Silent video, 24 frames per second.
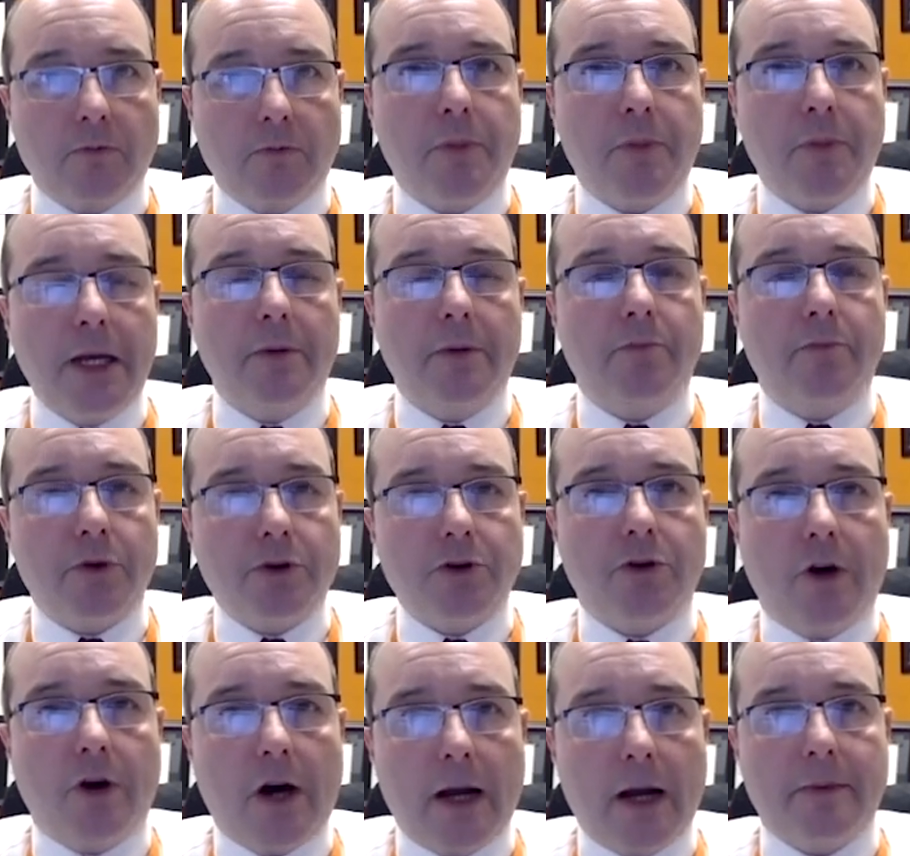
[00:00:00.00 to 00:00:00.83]
being
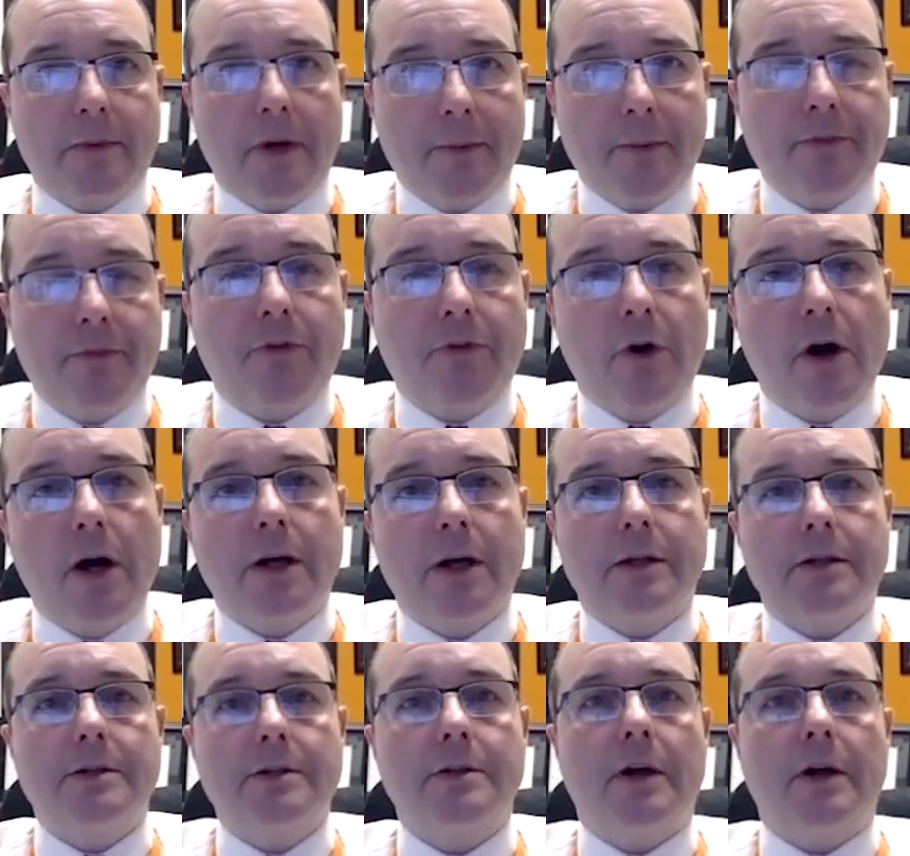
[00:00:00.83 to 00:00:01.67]
prescribed up
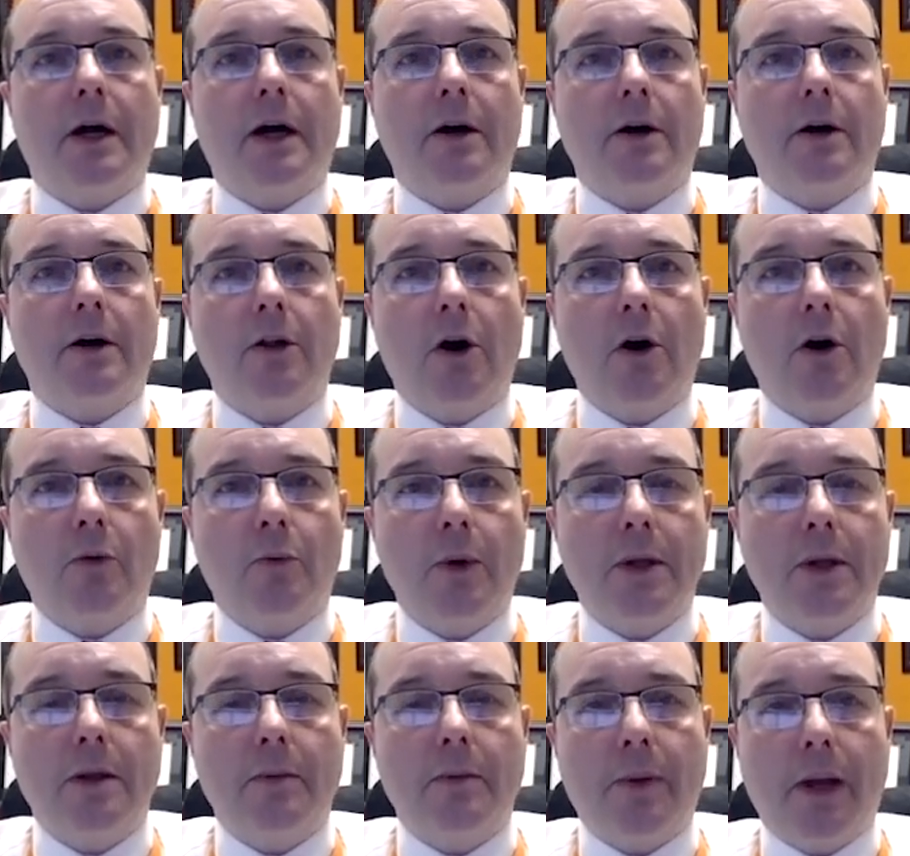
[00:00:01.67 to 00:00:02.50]
front along
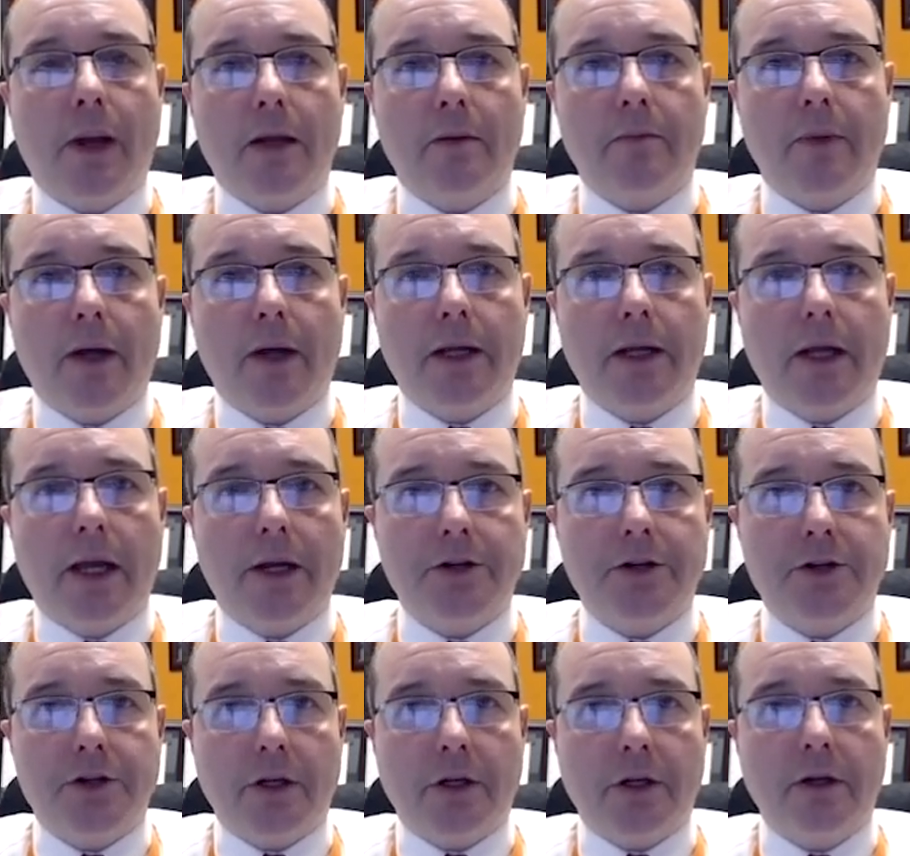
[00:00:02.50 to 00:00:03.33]
with the pain
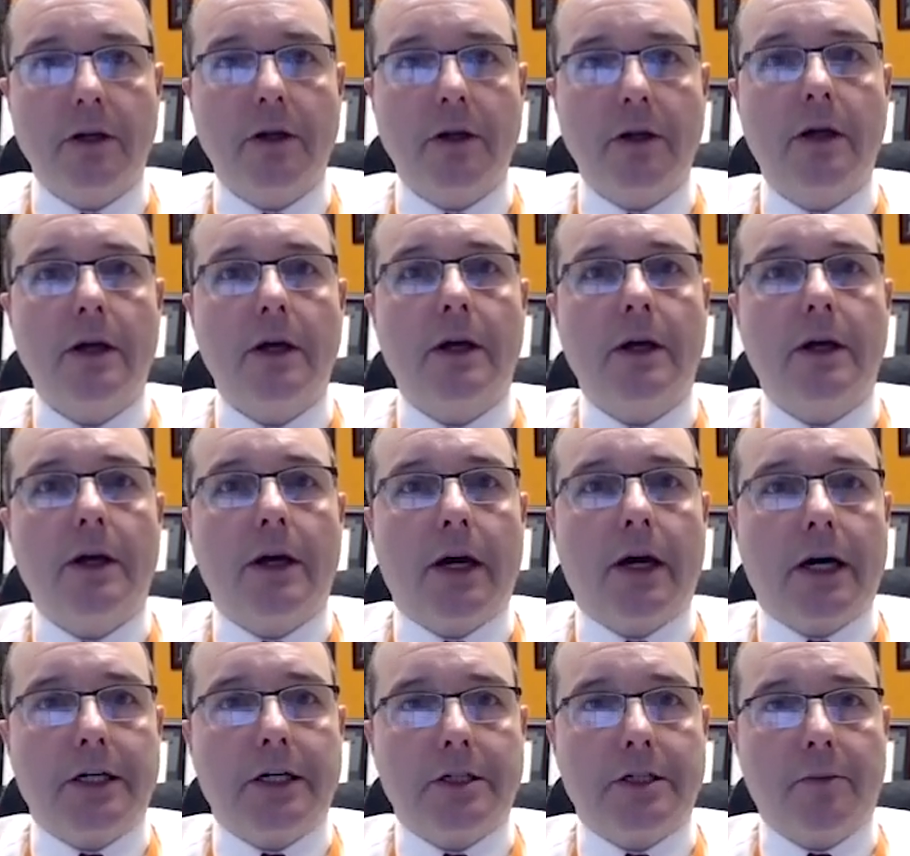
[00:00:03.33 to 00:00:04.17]
medication
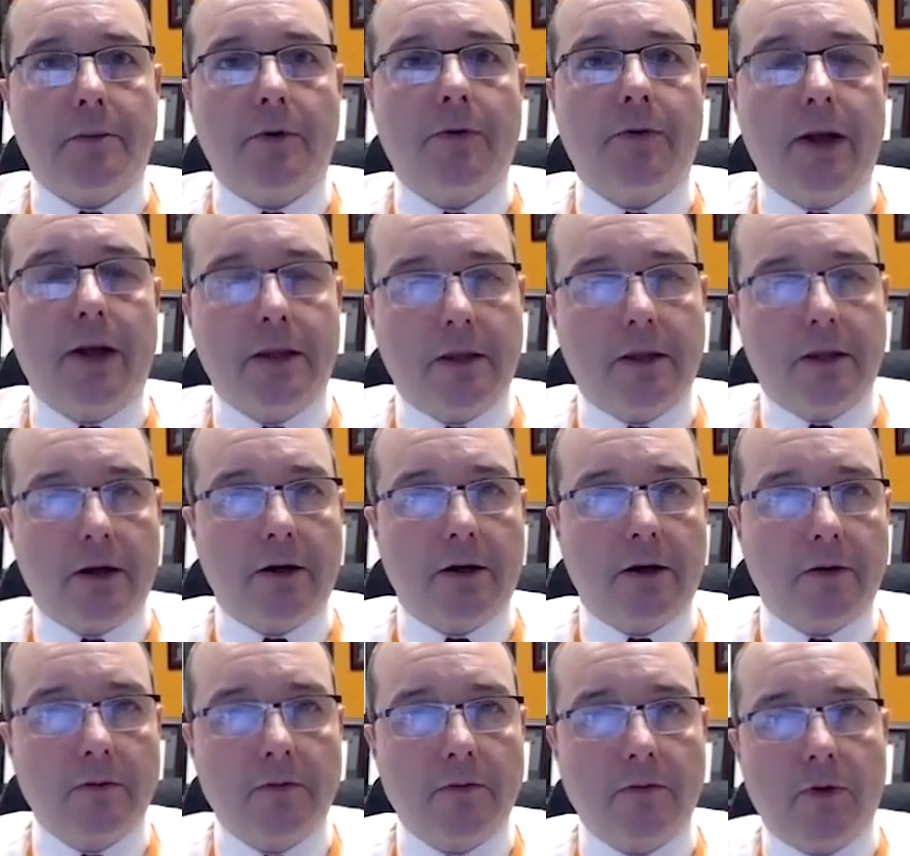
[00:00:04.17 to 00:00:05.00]
to prevent
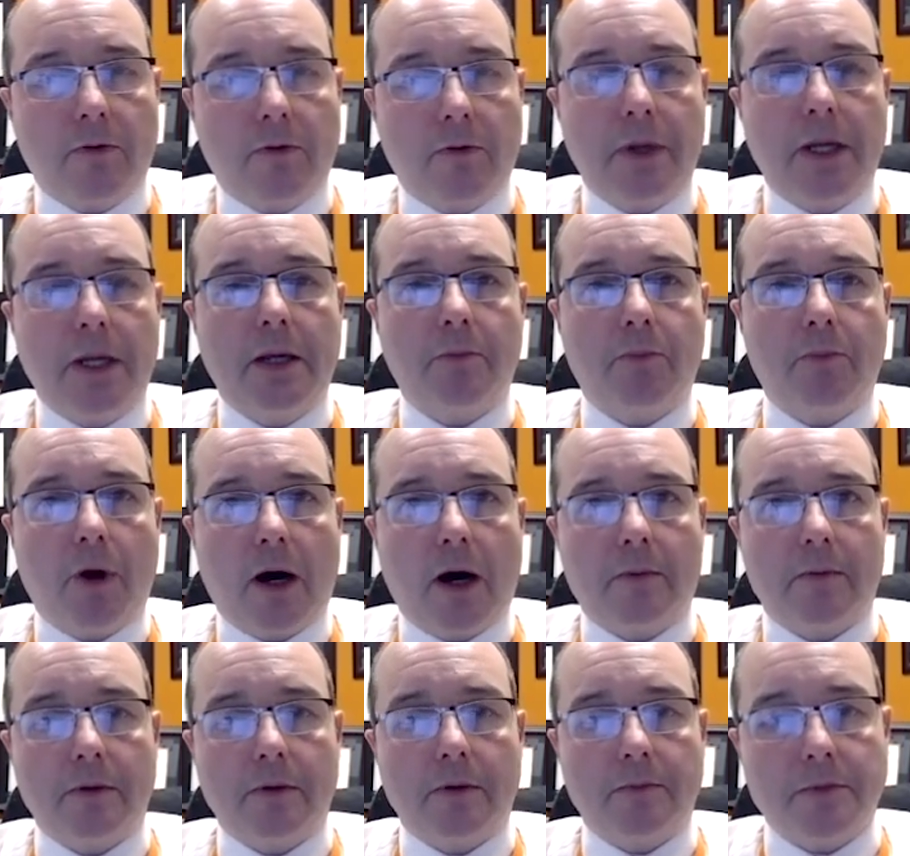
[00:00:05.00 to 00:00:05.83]
there from being
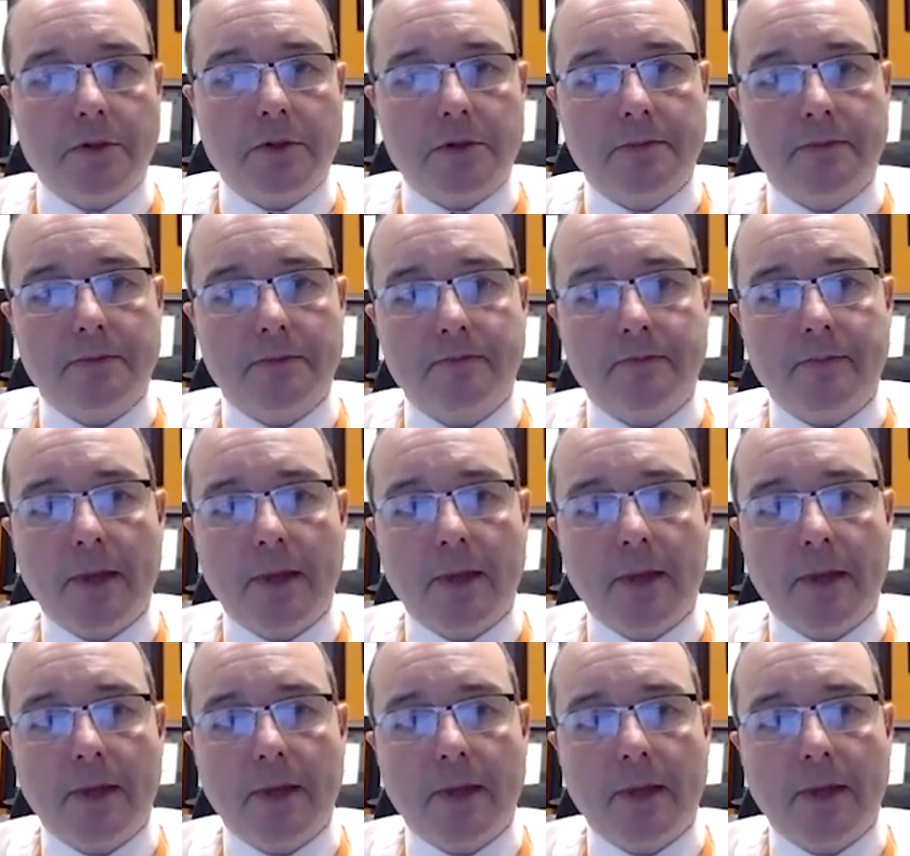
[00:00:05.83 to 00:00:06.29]
problems.